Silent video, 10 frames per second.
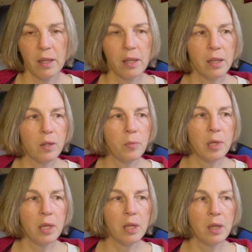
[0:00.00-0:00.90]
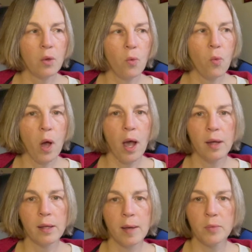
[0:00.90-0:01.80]
It'll be
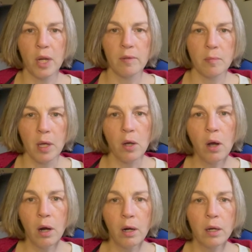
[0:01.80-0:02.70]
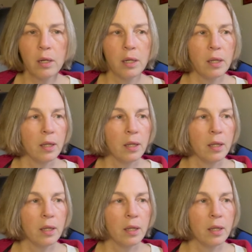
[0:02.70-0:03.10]
while I'm driving my car.